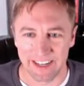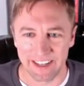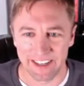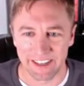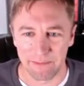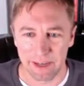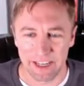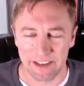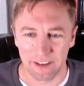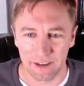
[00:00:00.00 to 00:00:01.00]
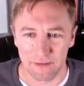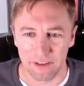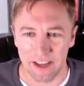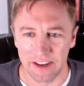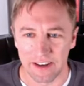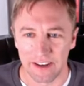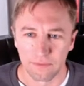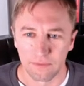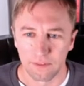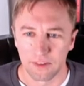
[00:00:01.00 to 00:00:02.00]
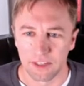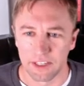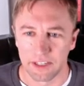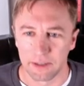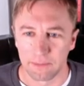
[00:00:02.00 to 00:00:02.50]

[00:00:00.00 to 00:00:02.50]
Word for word: this can be easily faded. Let's see here.